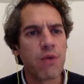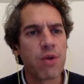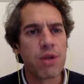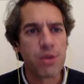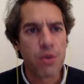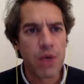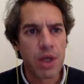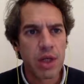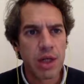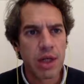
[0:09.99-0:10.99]
ready
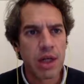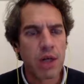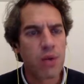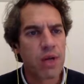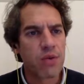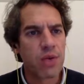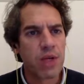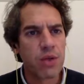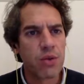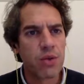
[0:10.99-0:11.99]
journey and how we are
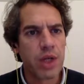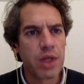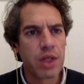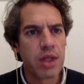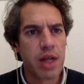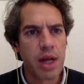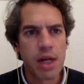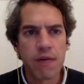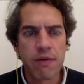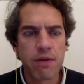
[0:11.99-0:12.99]
trying to create
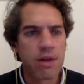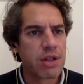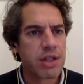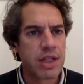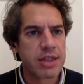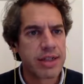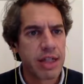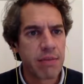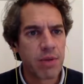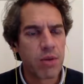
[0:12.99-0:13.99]
internally from the research
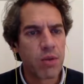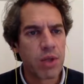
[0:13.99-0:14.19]
team,